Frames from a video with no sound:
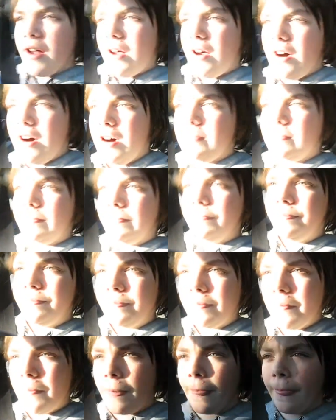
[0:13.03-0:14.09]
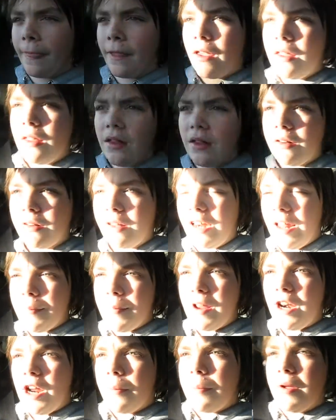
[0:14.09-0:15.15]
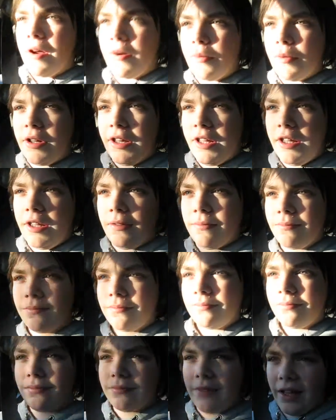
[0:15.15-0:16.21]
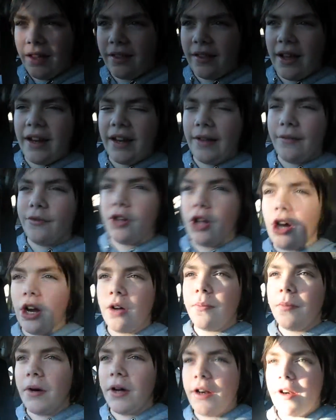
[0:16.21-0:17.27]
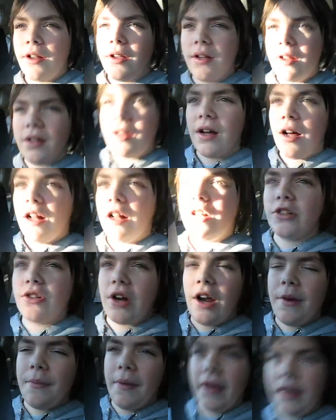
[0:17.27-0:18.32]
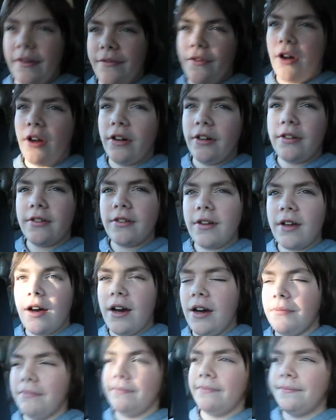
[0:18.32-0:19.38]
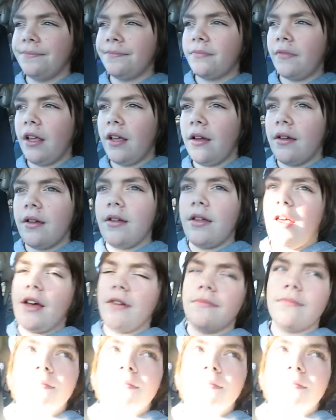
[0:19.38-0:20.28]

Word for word: Um, today might not be a really exciting vlog but I'll try and make it fun. Um, yeah,